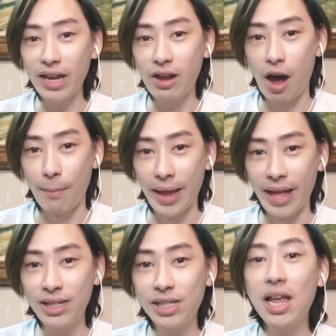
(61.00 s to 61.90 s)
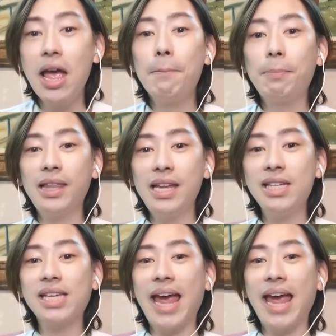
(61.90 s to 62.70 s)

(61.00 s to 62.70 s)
my comments, please